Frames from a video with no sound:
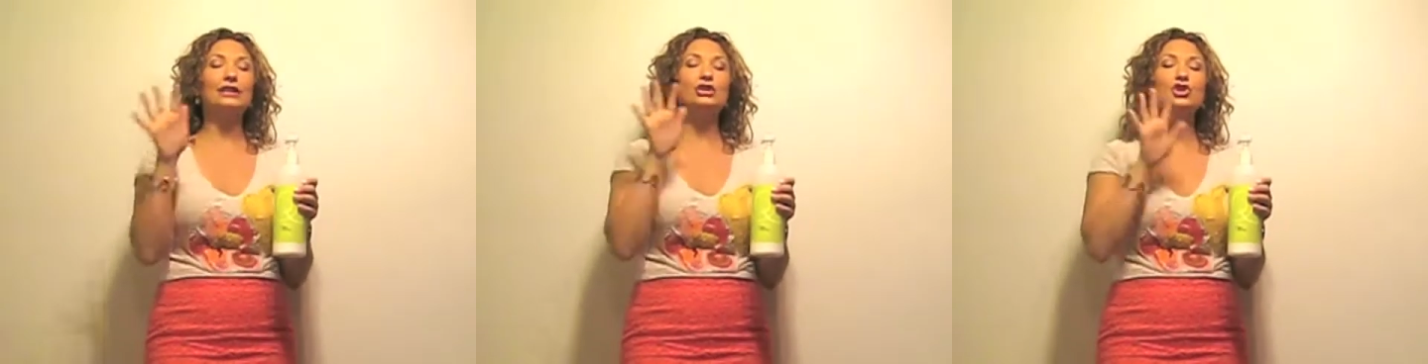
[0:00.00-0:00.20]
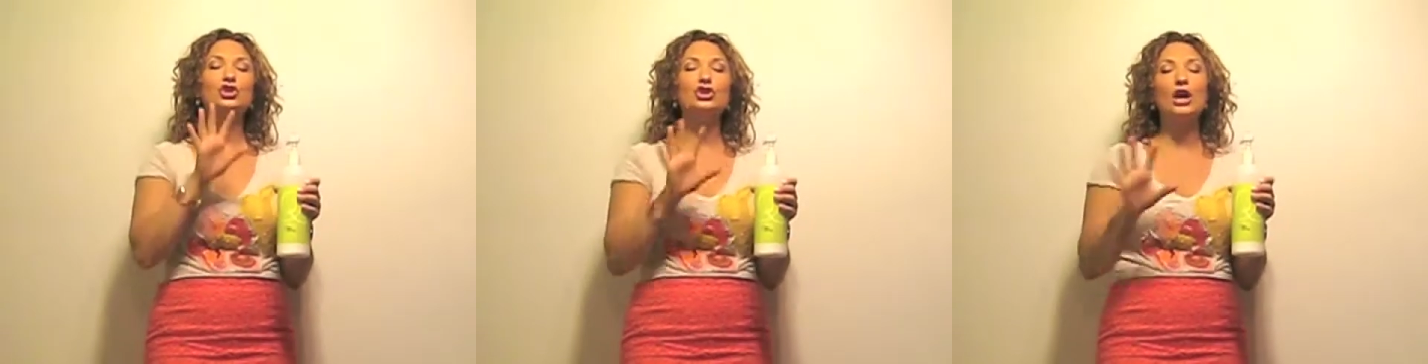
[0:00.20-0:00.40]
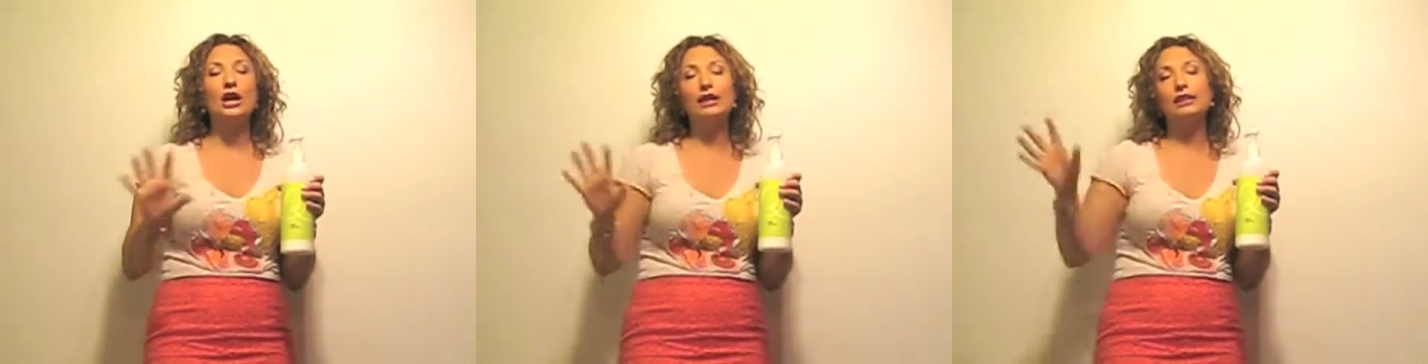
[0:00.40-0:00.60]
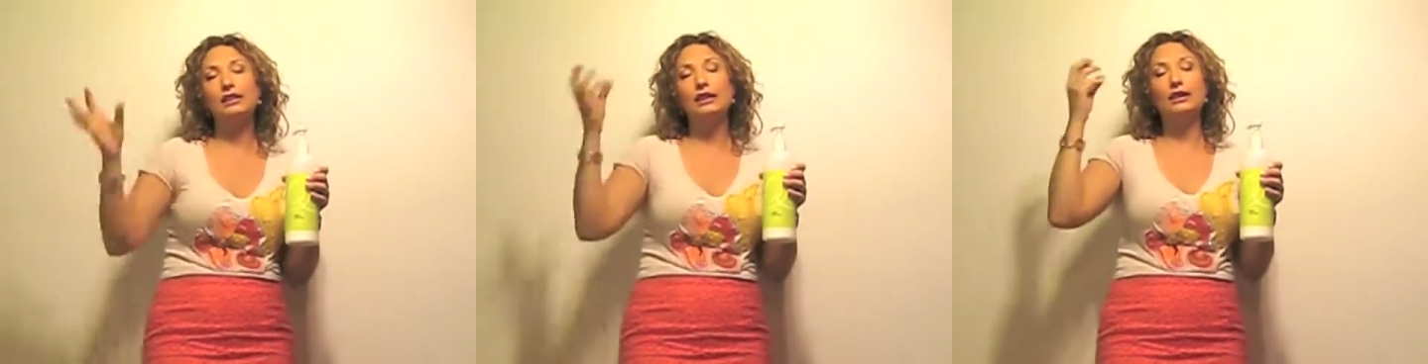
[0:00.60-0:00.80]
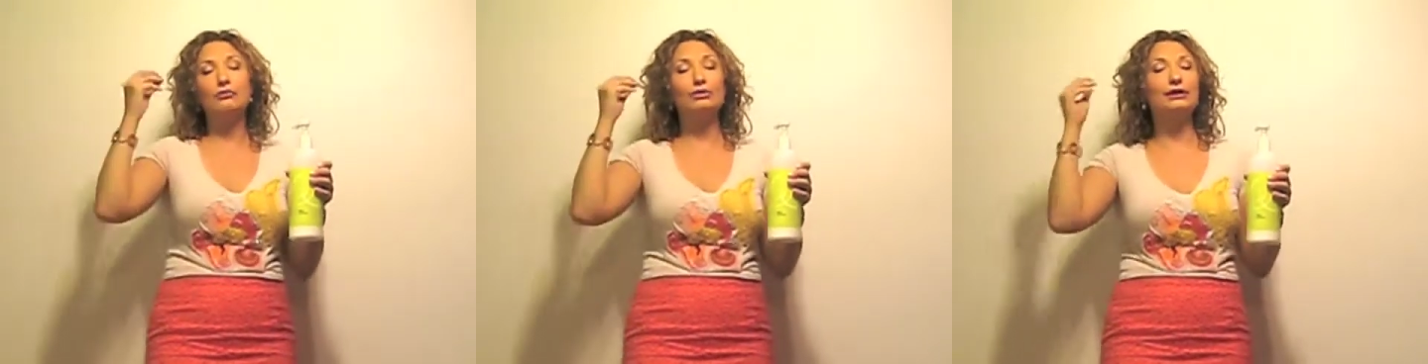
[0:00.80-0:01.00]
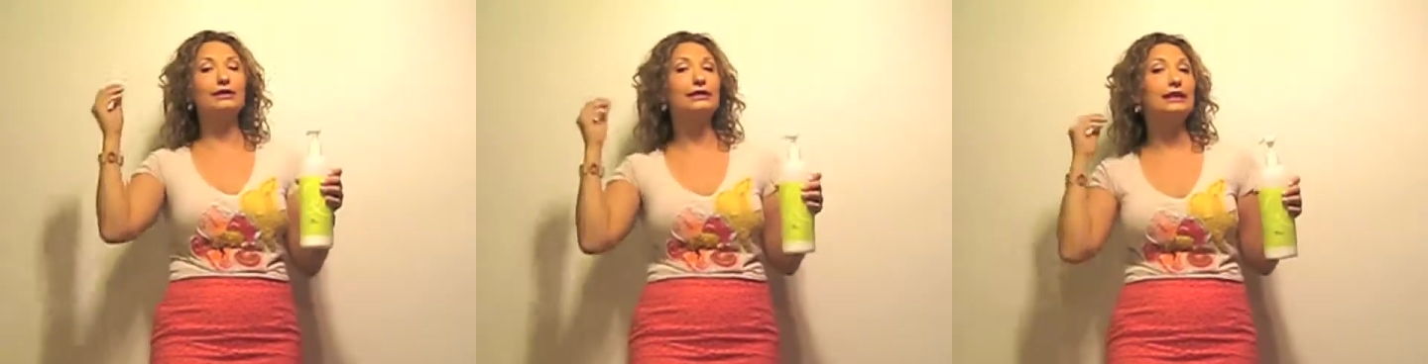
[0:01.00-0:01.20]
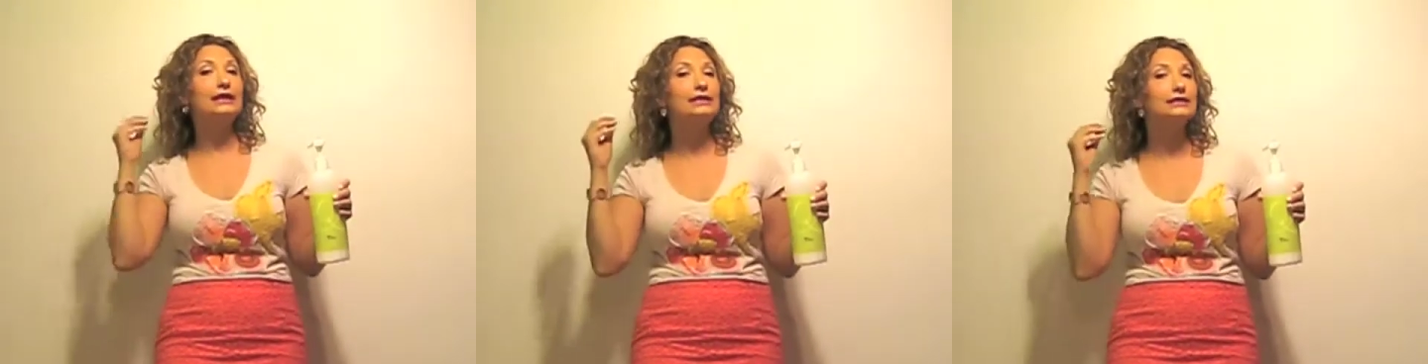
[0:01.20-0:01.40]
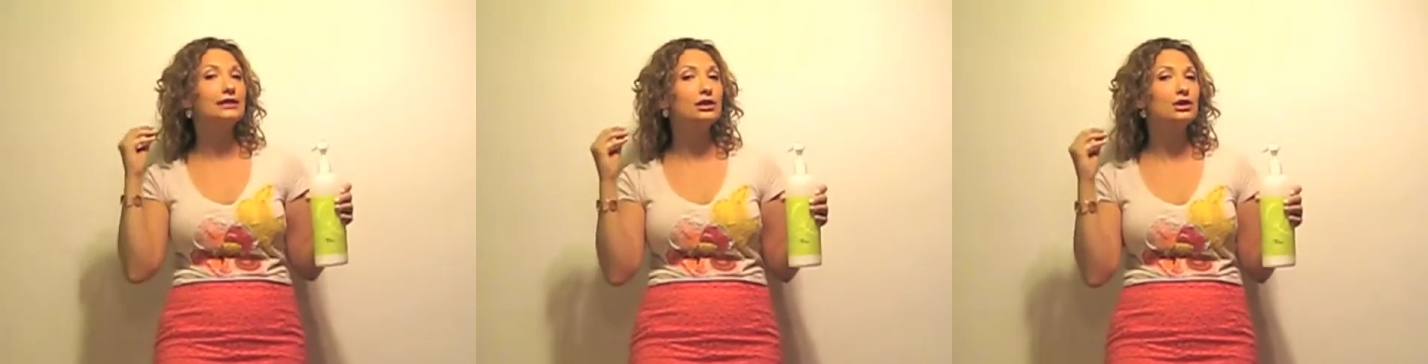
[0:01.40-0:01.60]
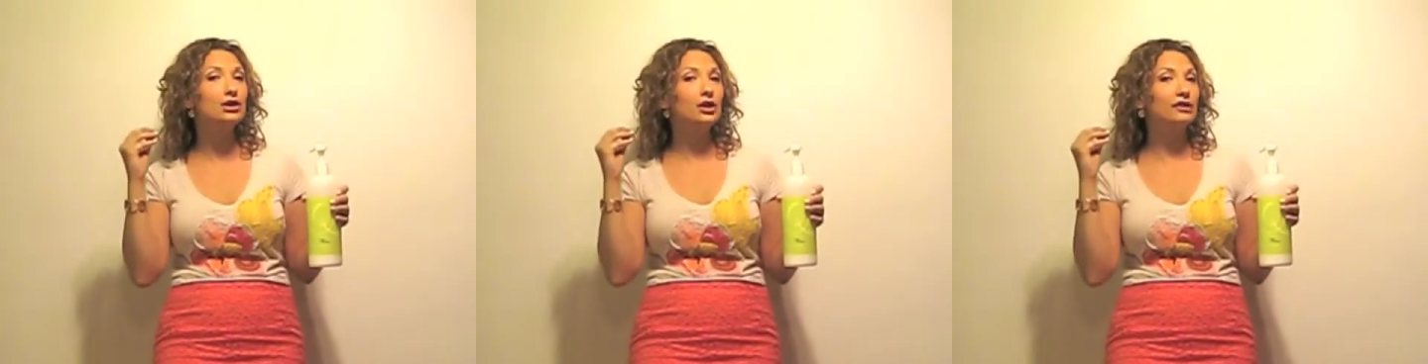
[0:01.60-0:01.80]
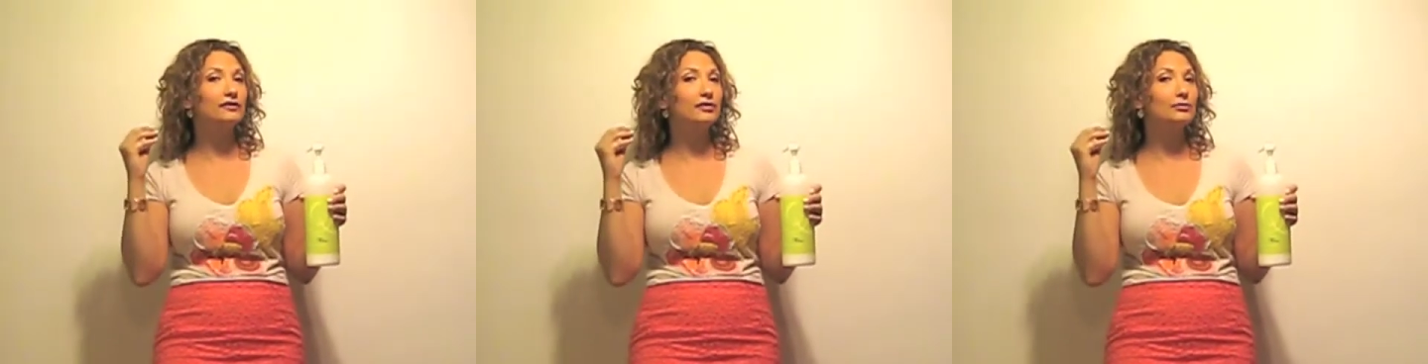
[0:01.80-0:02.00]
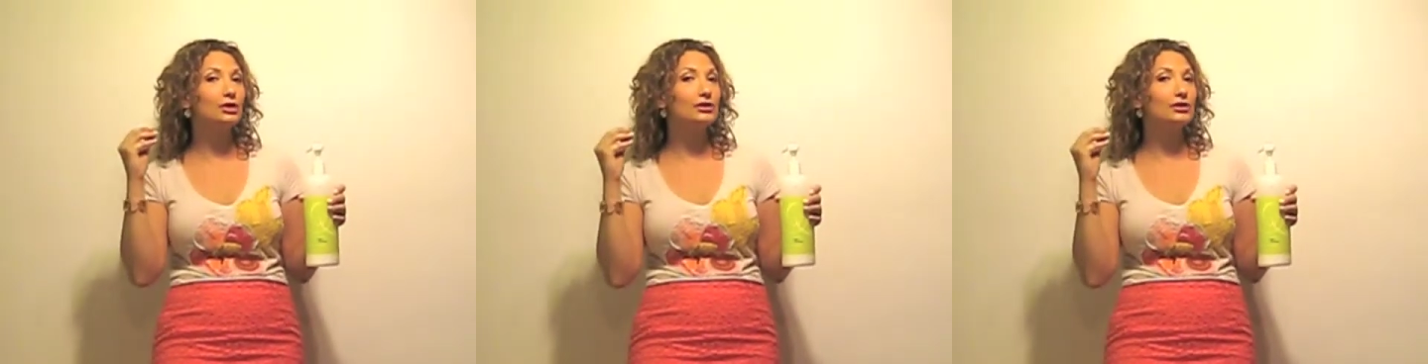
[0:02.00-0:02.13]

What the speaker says: gently release the dirt from